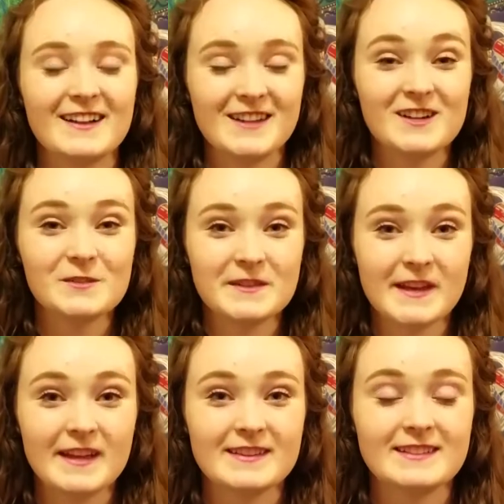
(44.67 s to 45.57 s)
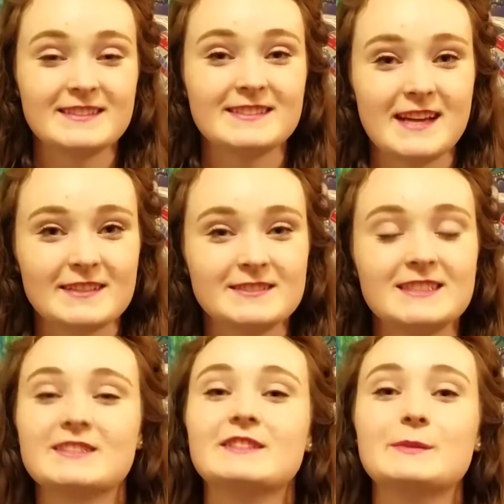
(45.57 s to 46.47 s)
Along with that, this is not only
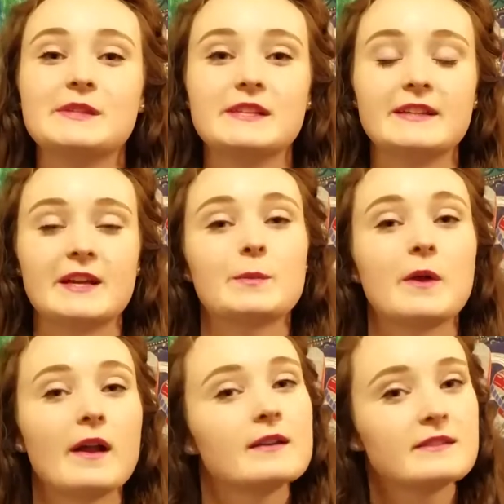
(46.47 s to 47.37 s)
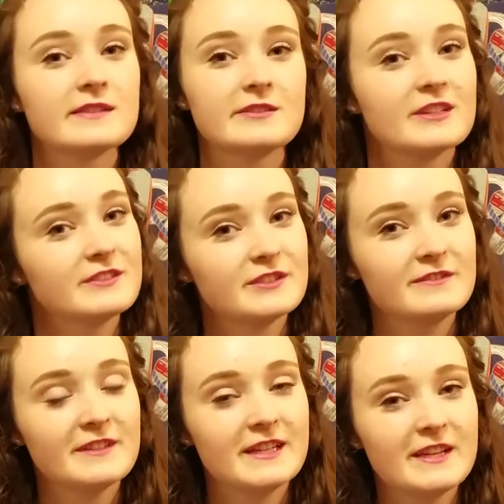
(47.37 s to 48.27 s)
going to be like a product
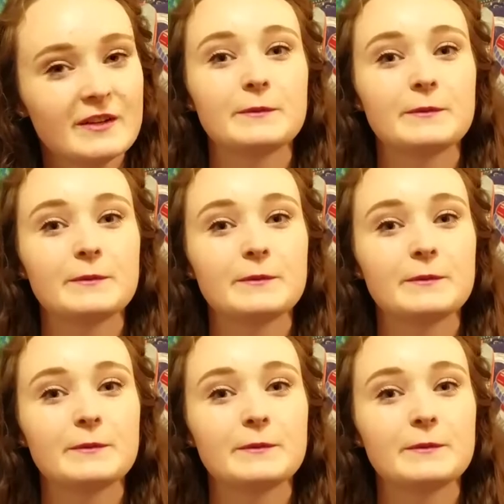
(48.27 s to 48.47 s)
suggestion video,